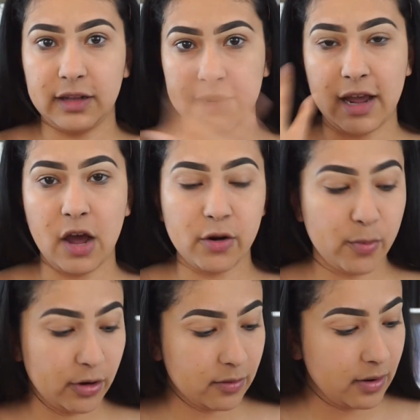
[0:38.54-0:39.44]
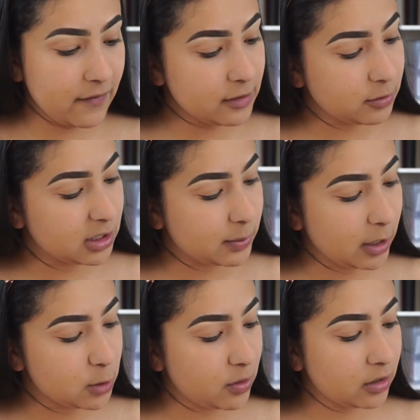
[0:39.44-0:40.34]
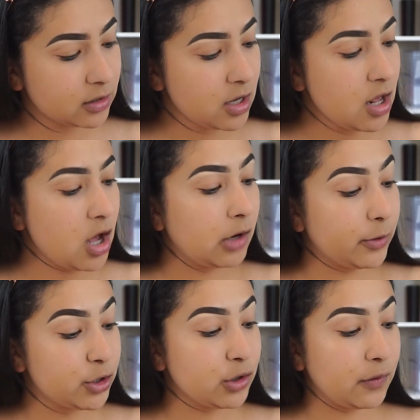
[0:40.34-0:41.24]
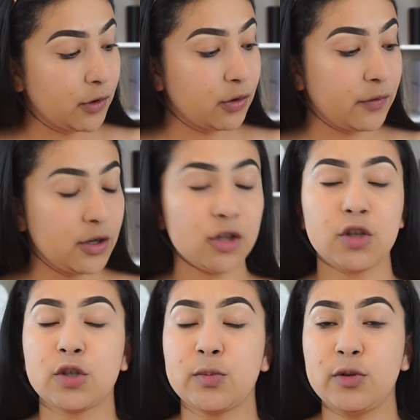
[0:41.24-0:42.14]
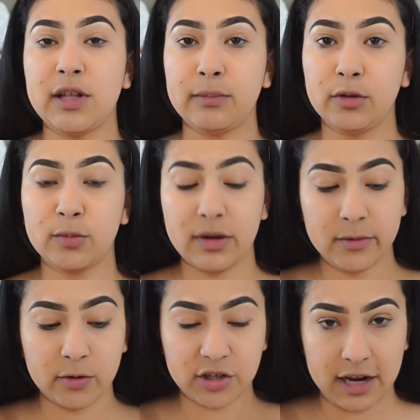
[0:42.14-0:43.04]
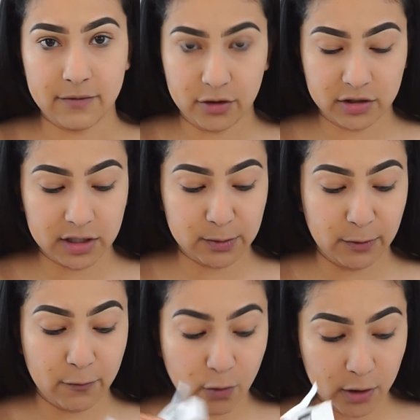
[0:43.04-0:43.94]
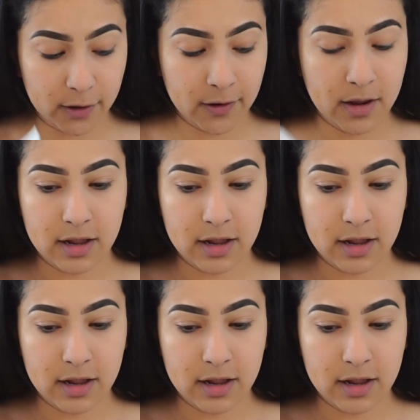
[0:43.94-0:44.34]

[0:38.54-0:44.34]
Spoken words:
like outer part of my face with the Smashbox Original Photo Finish Smooth and Blur Primer, which I have used this before.